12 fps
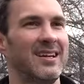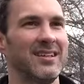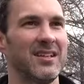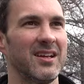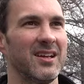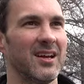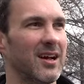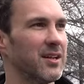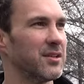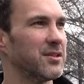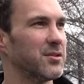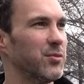You think you
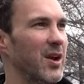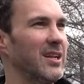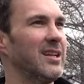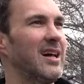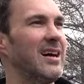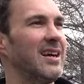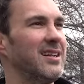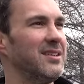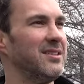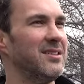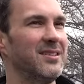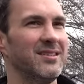gotta wait in
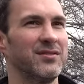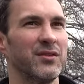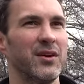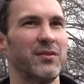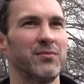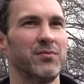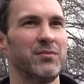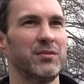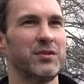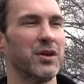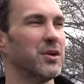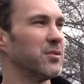line for a
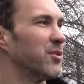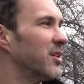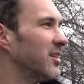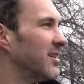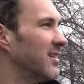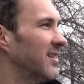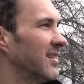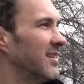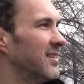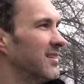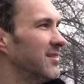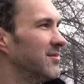shirt with a,
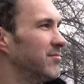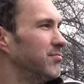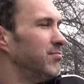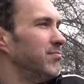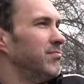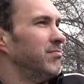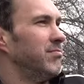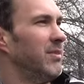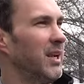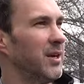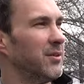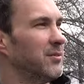
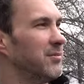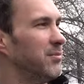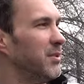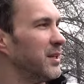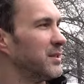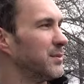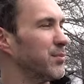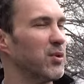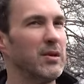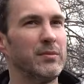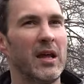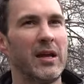you know, big Supreme